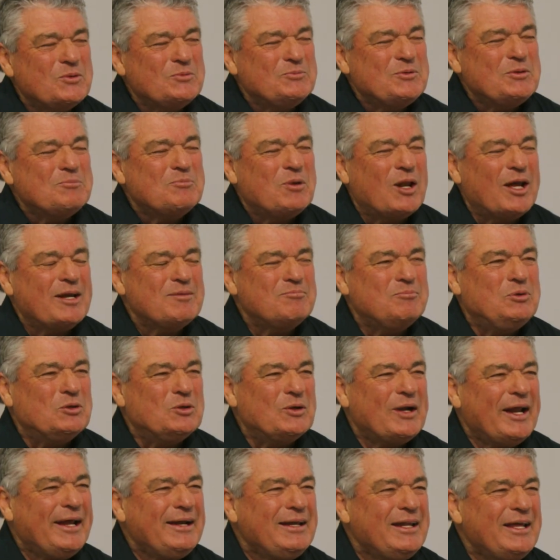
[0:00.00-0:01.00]
when we played
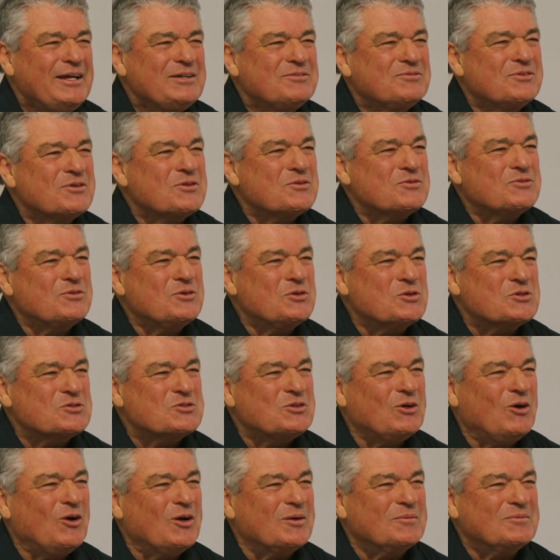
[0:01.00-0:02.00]
Port Adelaide for the
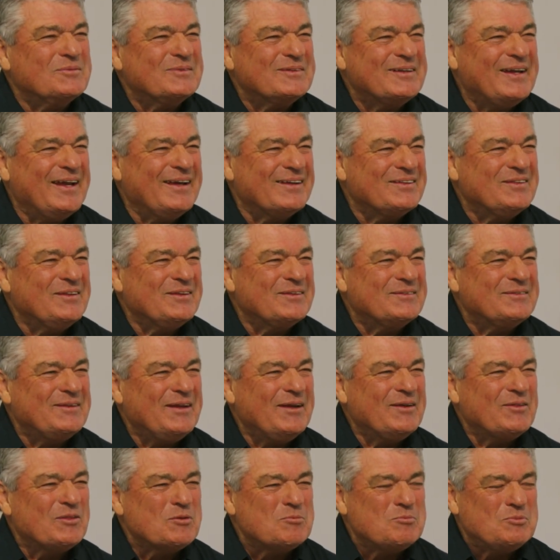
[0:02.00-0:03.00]
first time down,
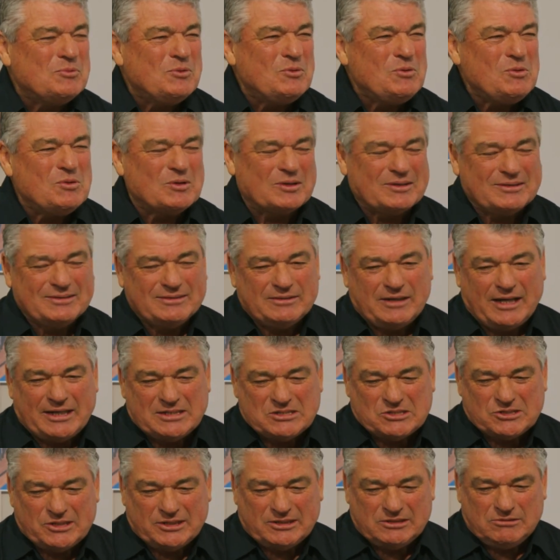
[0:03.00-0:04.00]
down the port, and
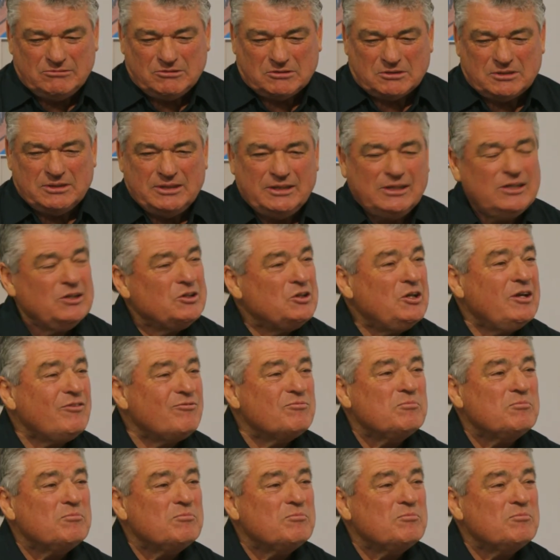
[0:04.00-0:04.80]
they yeah. said, look, you